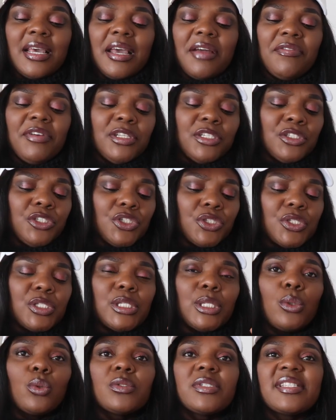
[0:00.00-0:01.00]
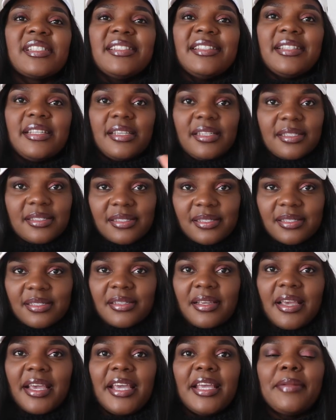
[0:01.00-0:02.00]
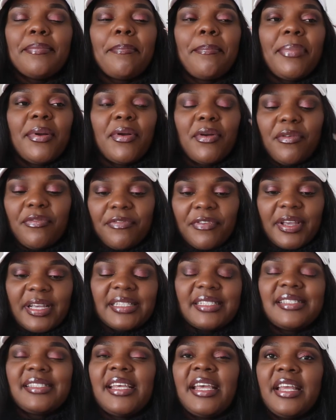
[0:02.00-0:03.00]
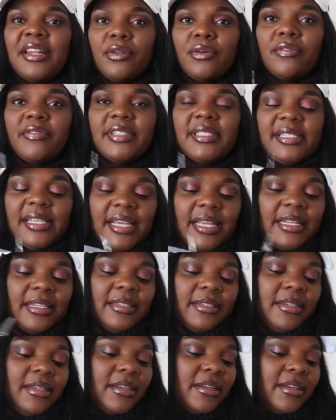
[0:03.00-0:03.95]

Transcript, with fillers: everything just looks neat and perfect 10 over 10